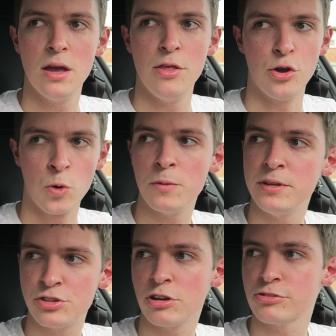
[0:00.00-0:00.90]
there would be
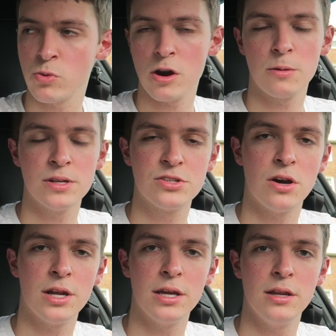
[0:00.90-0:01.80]
strict requirements
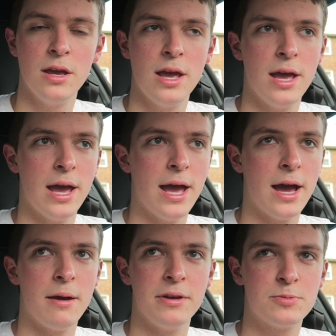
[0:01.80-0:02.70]
on it,
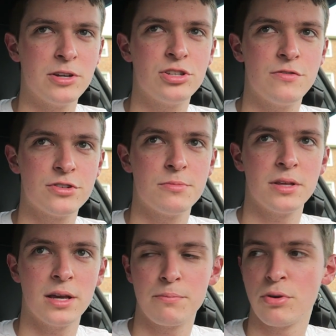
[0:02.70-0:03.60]
especially for
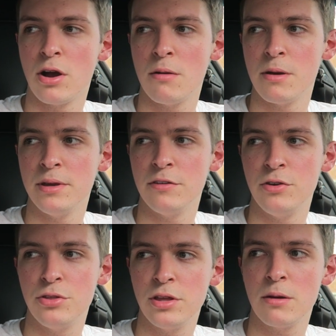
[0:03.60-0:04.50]
something like prom. I mean, if
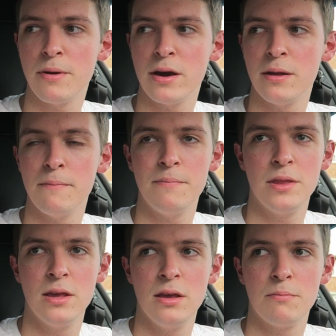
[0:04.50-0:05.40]
you think about it,
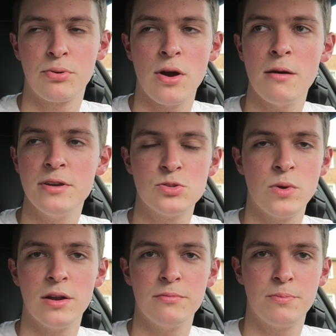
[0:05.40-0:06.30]
prom is
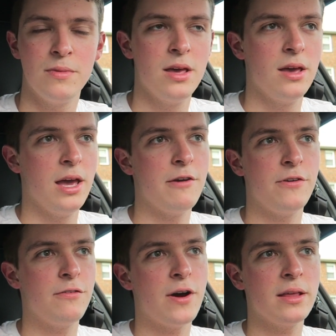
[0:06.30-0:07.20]
where,
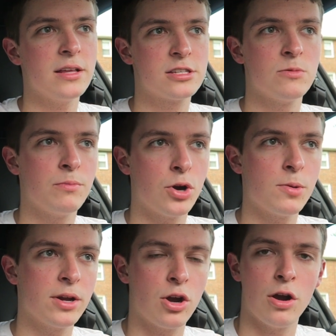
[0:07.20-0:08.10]
if I let someone borrow
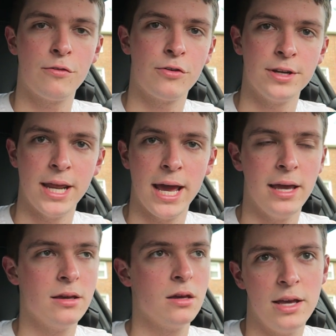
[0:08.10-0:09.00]
my car for a
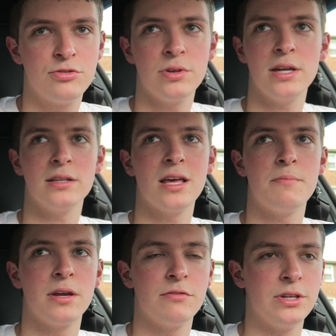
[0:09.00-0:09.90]
day, it's really not that
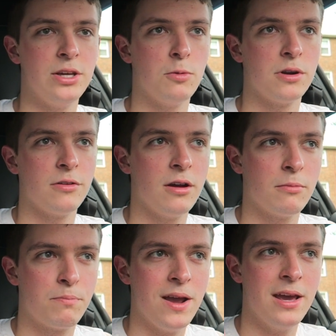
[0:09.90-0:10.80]
big of a deal. But
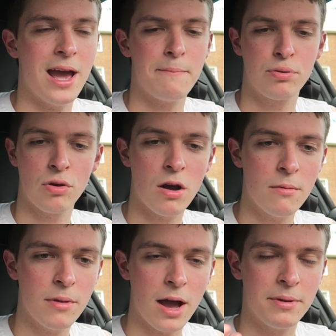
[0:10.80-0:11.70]
at
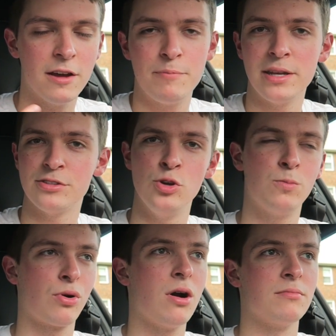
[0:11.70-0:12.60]
prom, I mean, I've been to 2
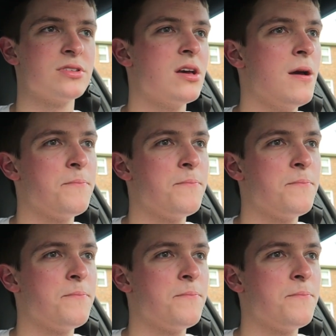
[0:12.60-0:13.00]
proms.